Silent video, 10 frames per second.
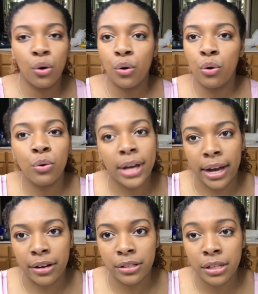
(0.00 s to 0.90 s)
Who
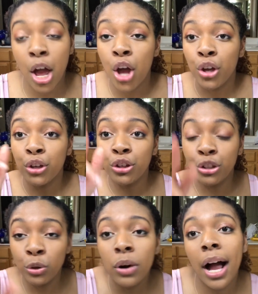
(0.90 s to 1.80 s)
cares?
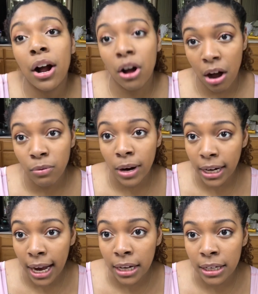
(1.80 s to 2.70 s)
You got caught
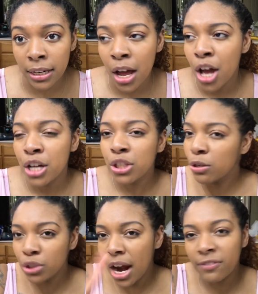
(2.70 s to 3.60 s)
red-handed.
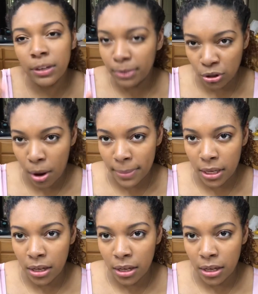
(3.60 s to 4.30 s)
Don't try and flip this on me.